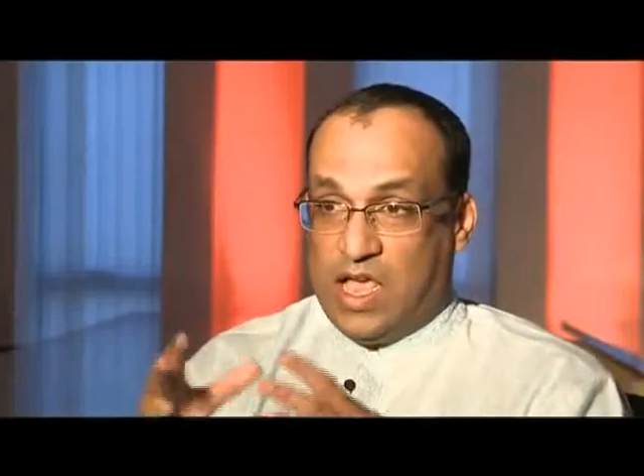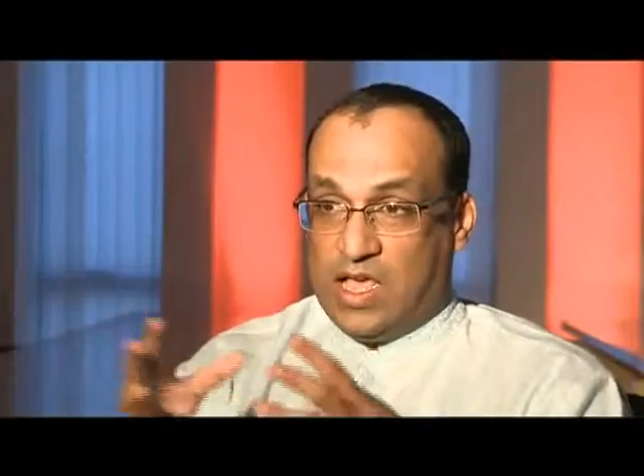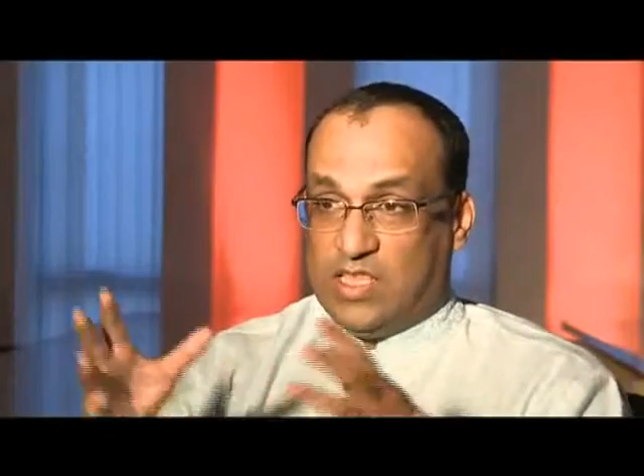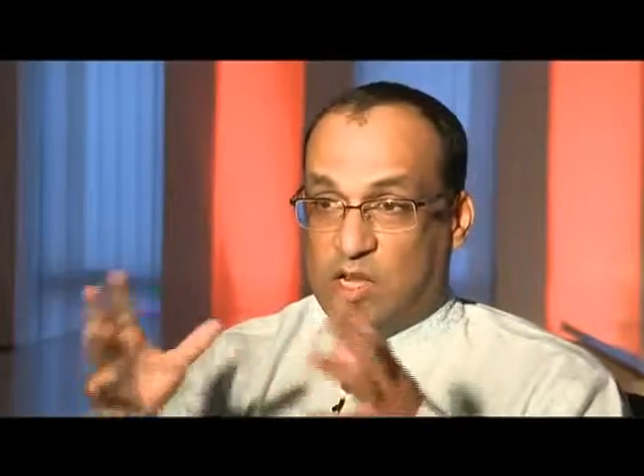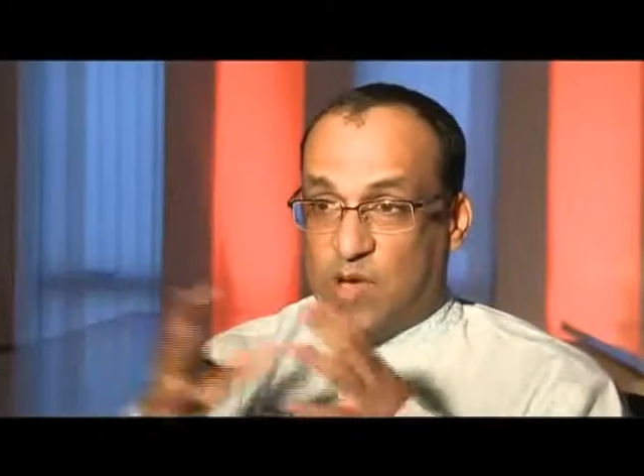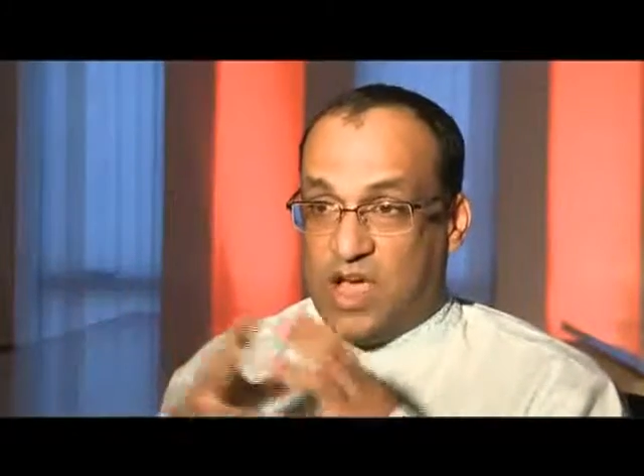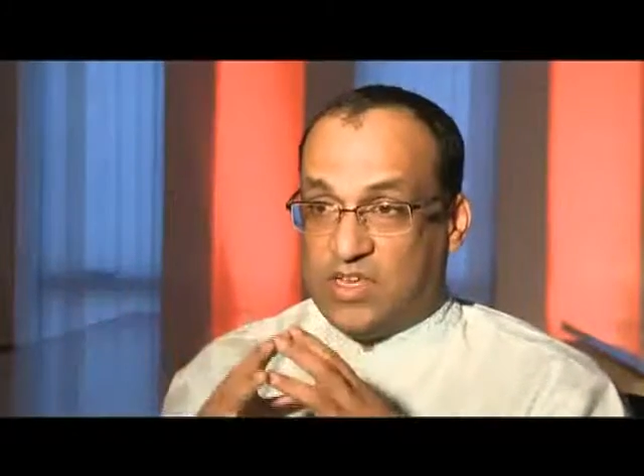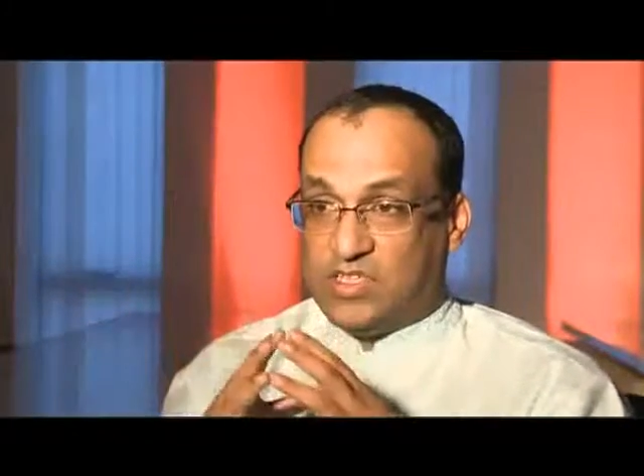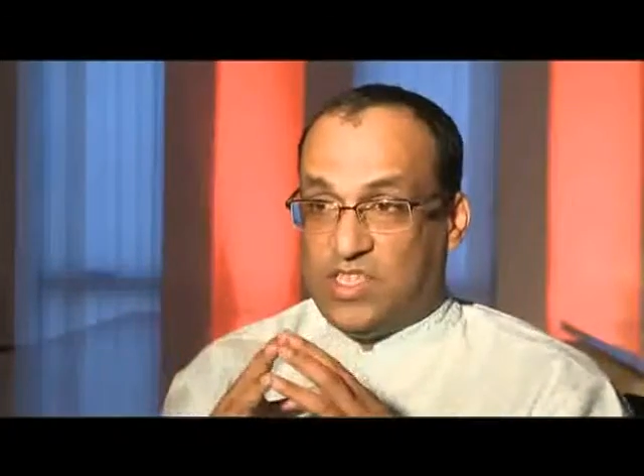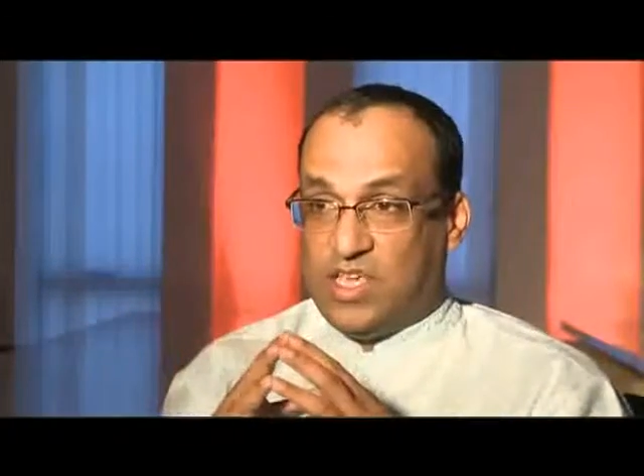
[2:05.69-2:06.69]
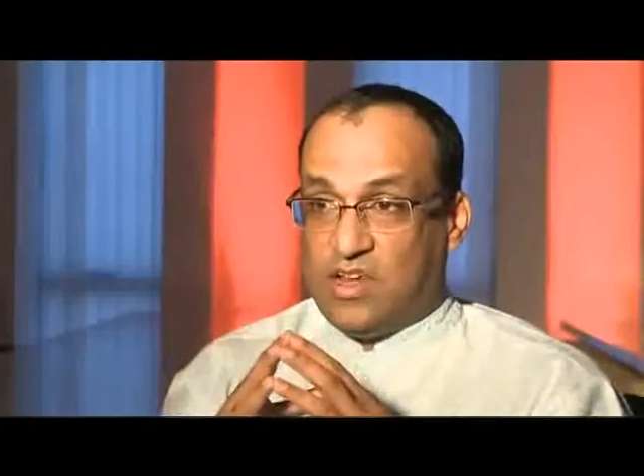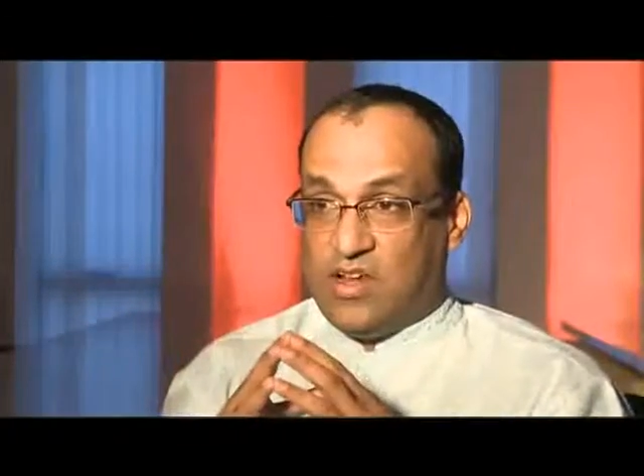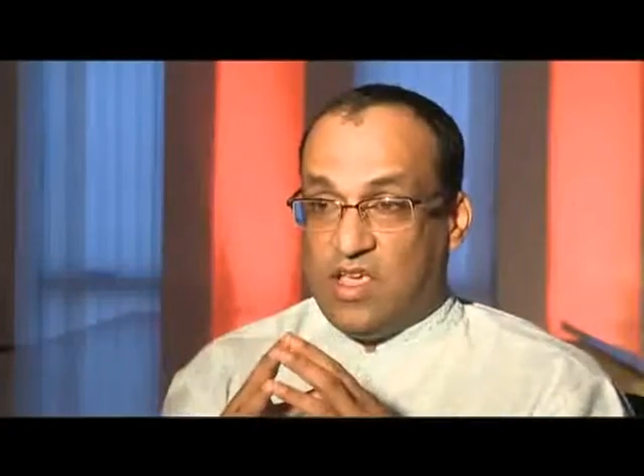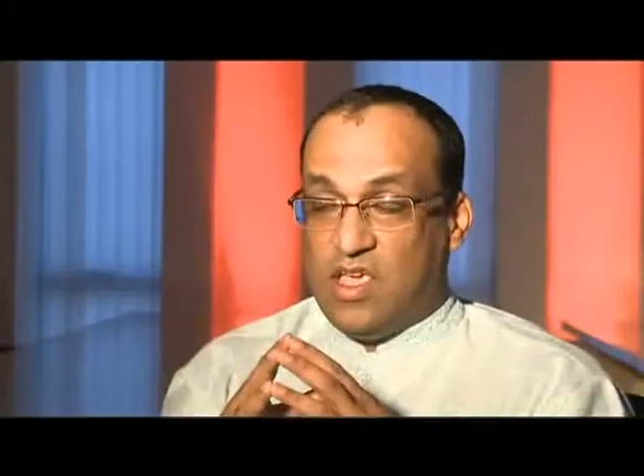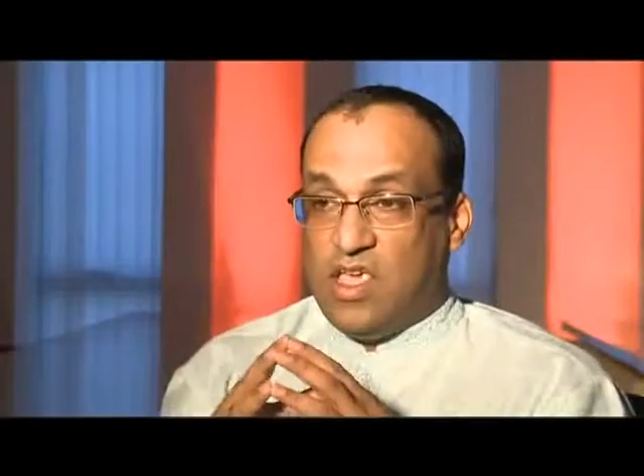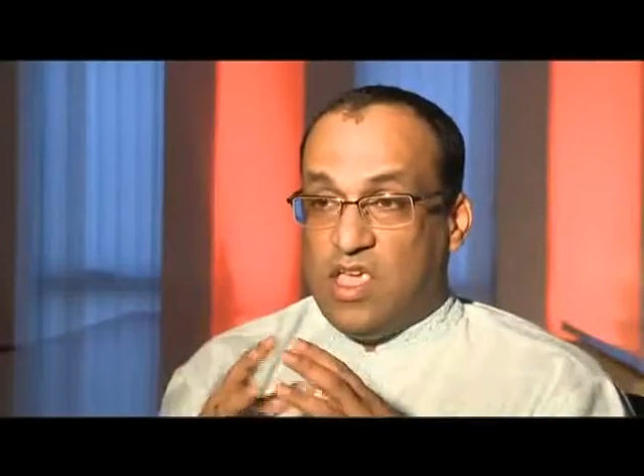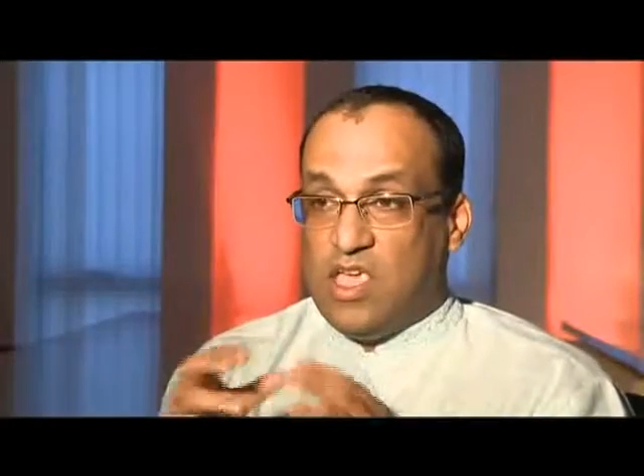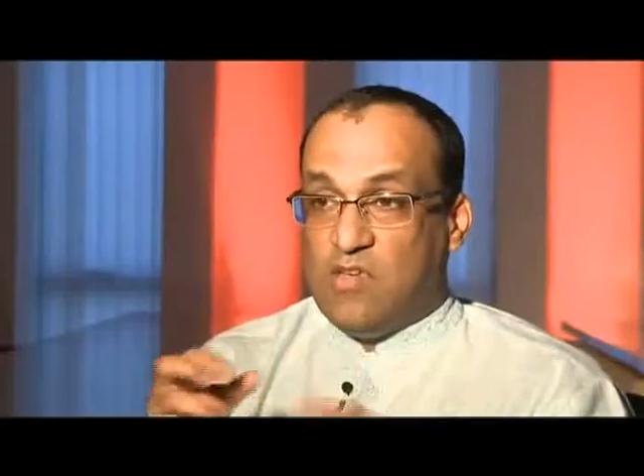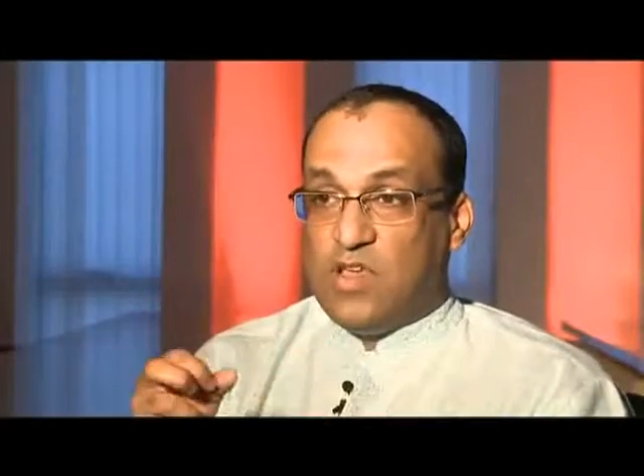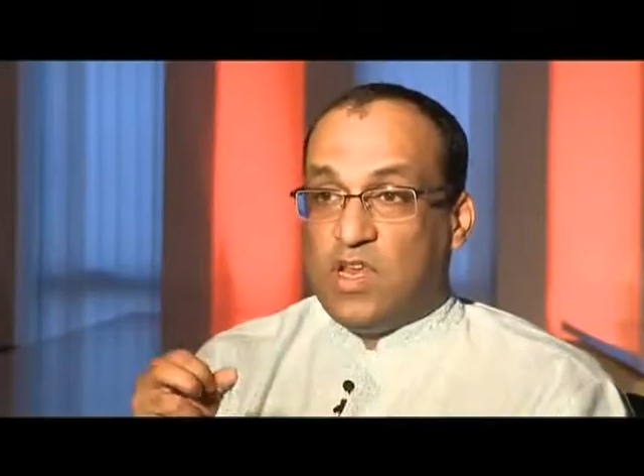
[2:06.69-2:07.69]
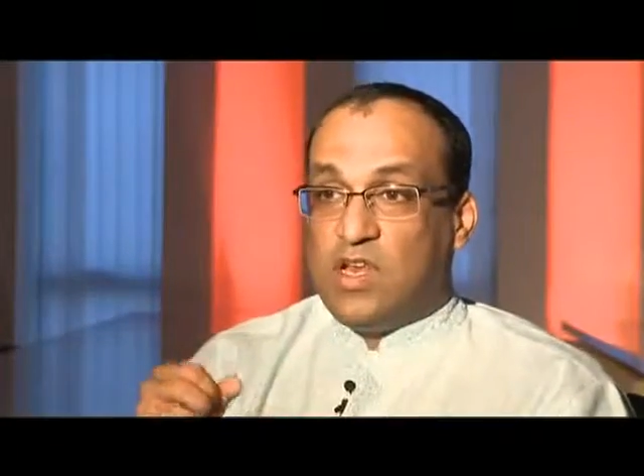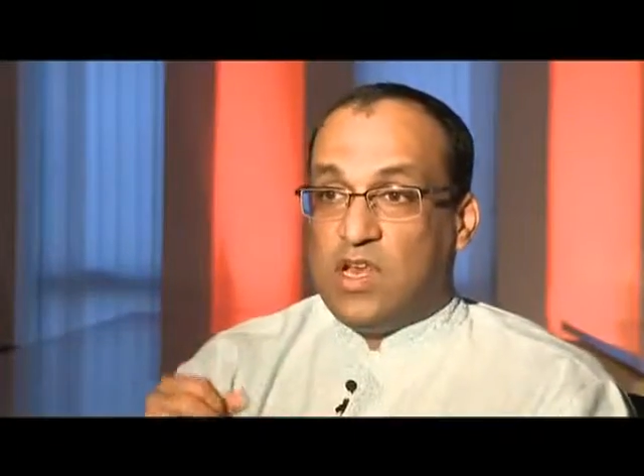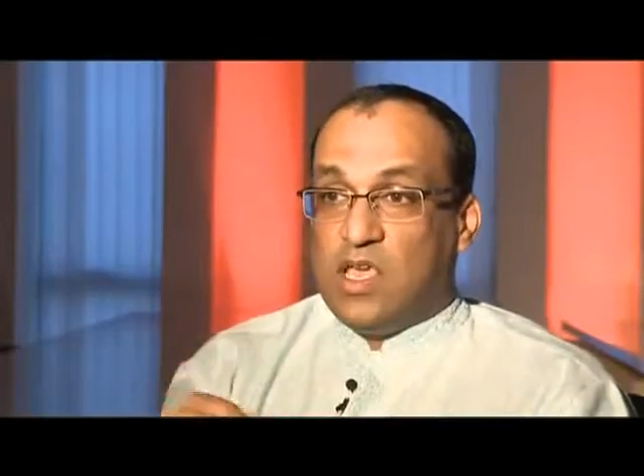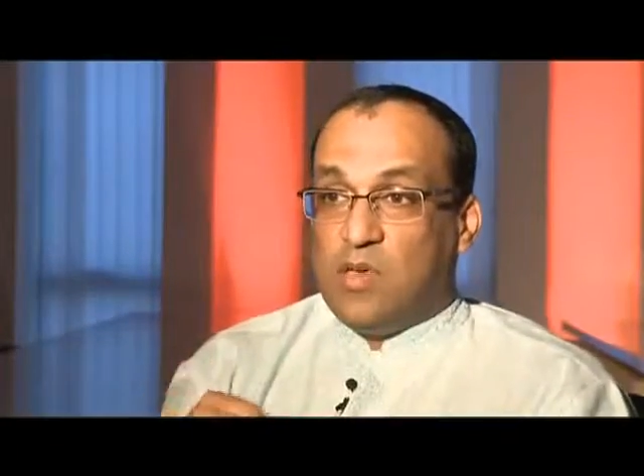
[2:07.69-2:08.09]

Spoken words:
a darban is there, he will